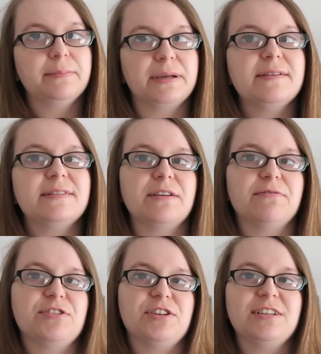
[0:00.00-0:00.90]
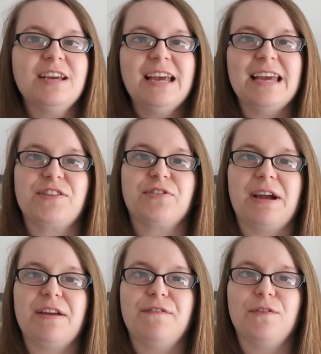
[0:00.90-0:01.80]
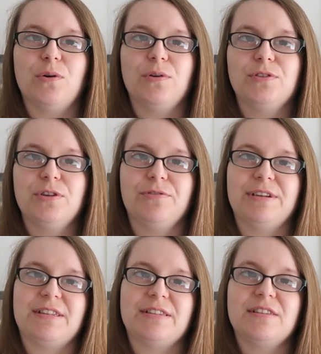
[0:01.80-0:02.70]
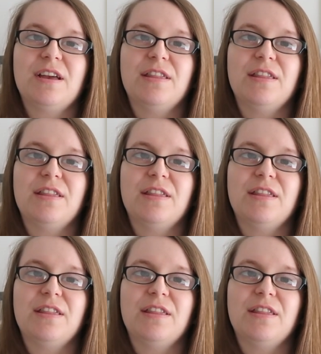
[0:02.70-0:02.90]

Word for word: Because they're rigid, it's great for two reasons.